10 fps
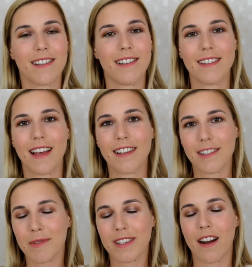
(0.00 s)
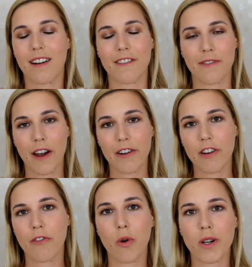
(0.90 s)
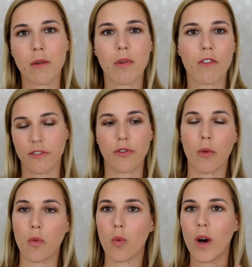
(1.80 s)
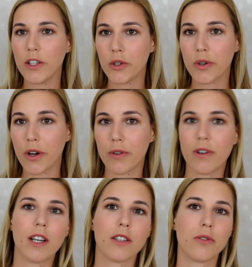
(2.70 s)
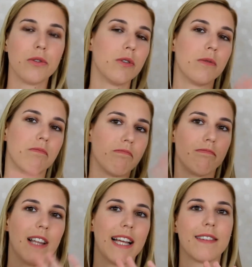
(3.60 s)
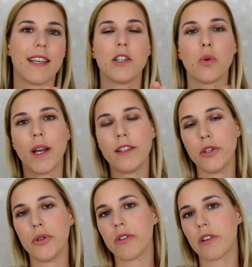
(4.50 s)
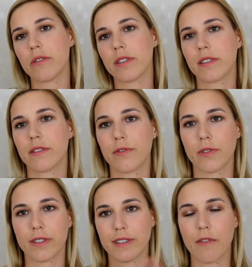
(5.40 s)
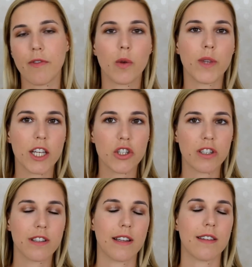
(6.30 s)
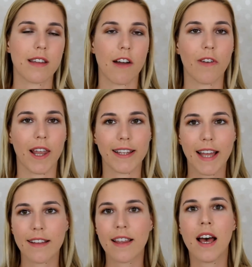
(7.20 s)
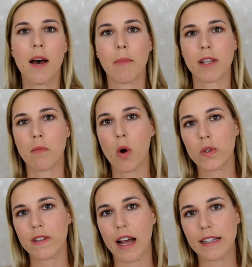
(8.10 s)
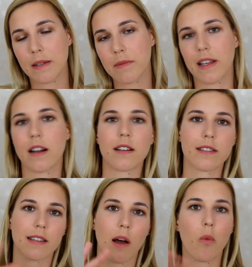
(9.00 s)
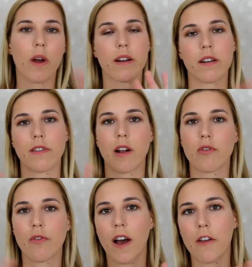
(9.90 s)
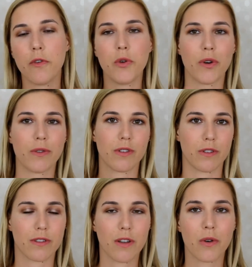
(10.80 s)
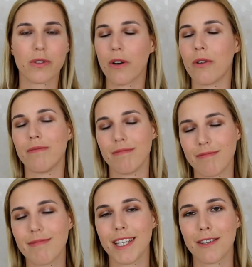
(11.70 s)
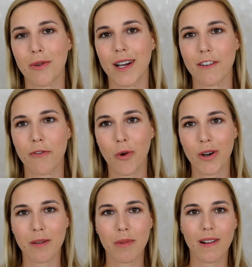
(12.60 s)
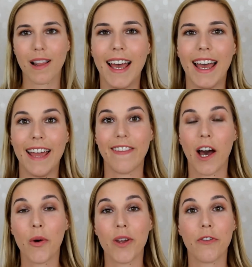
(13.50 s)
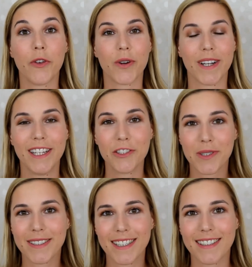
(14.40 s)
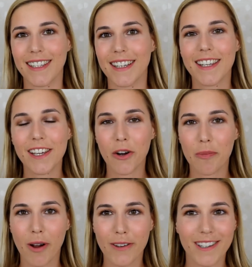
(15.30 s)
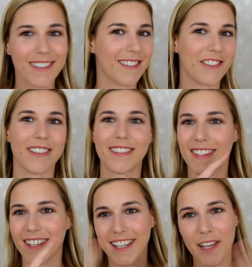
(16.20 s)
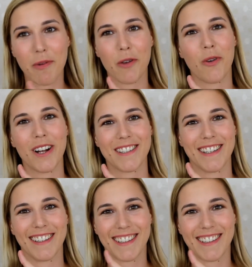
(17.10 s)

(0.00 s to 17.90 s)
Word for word: these items are very affordable, from one euro to let's say twenty euros for some foundations and stuff like that, but most items are somewhere around five euros or so, so it's quite affordable. And now if you're interested in Kiko products, just keep on watching.